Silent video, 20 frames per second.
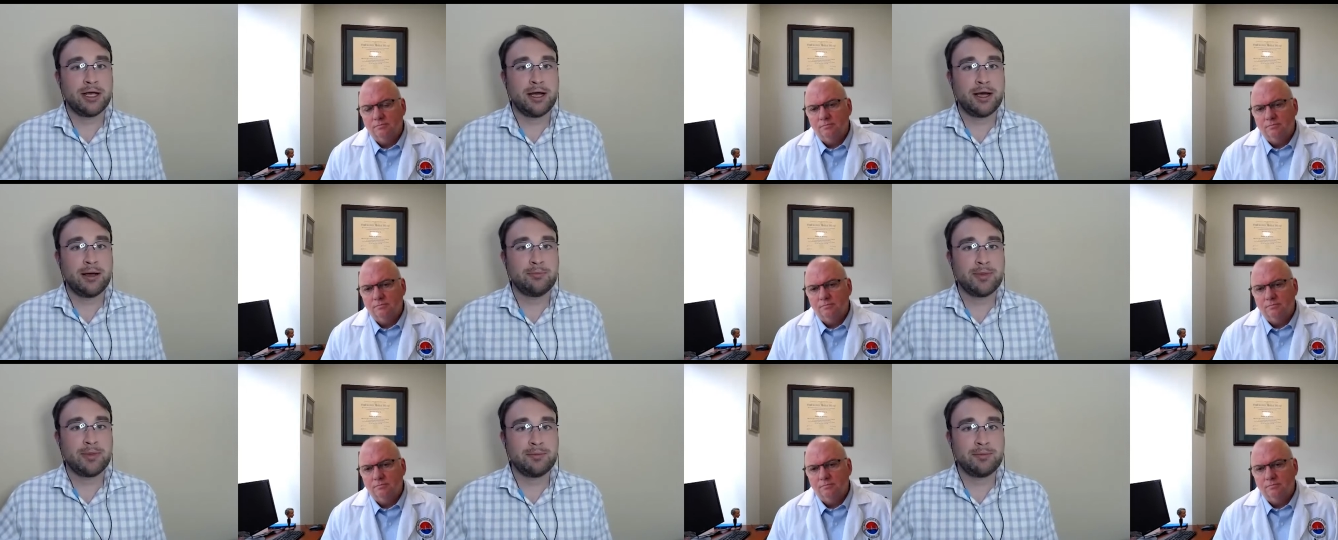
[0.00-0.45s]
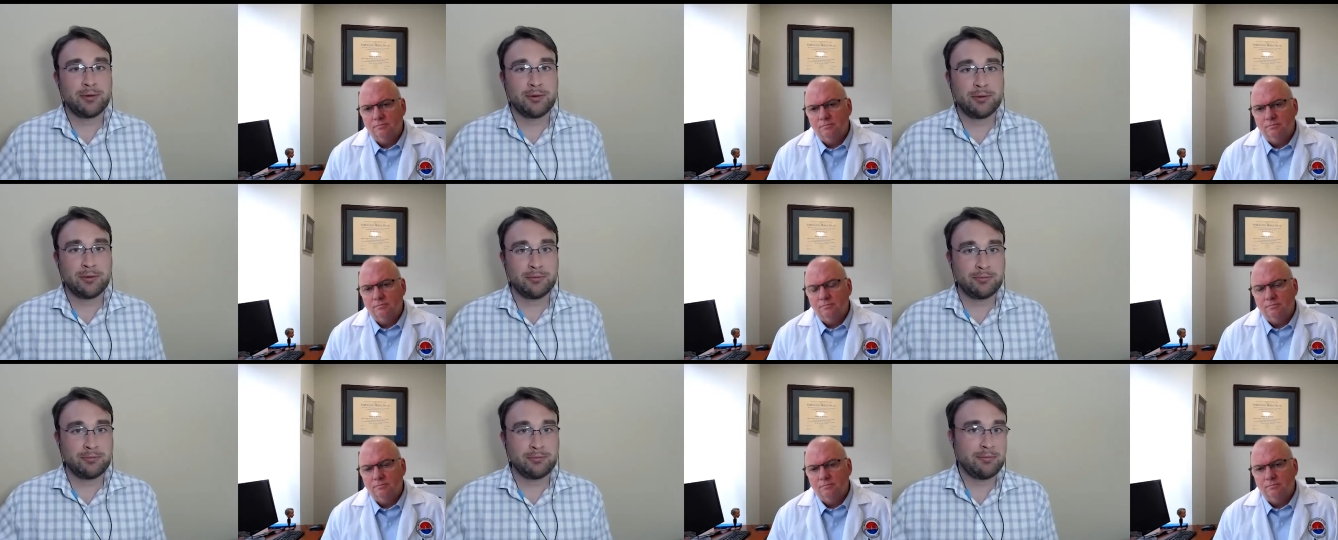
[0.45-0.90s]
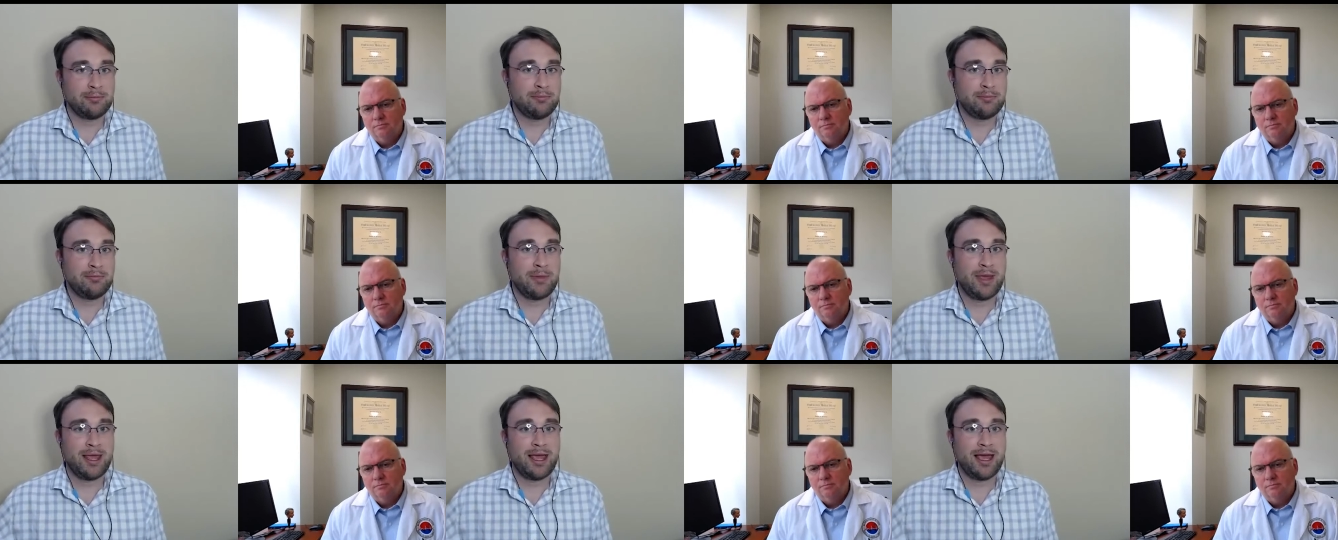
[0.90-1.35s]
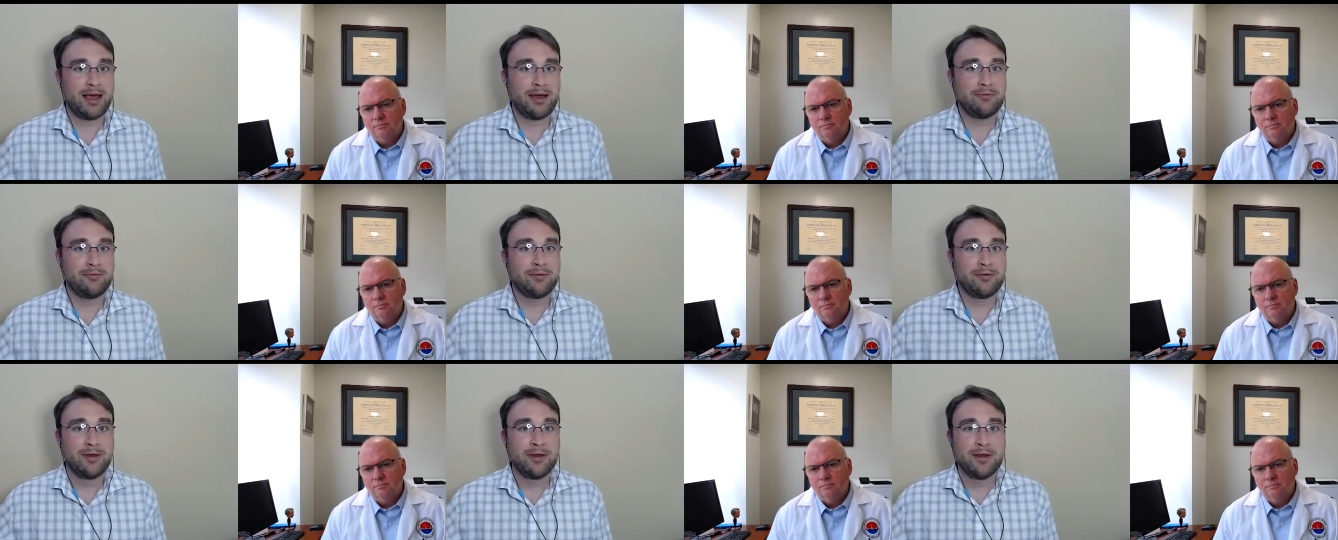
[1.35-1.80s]
Speaker 1: Um, people m- may
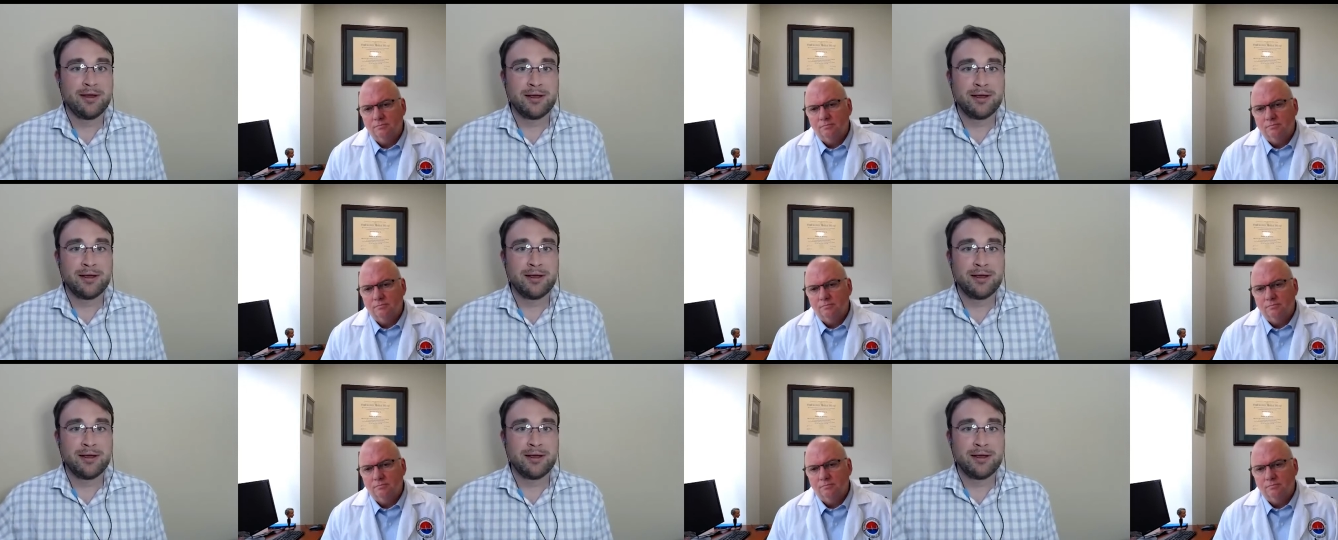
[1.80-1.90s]
have